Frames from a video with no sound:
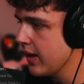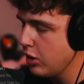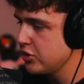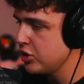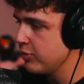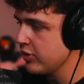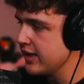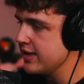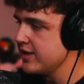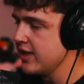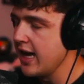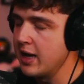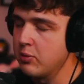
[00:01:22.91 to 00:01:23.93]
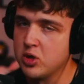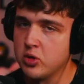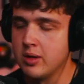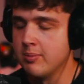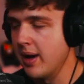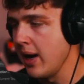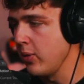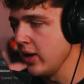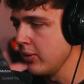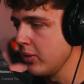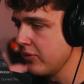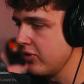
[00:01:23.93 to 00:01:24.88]
all super easy, and we're doing buy
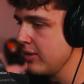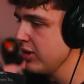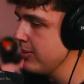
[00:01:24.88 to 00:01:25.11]
one, get one free.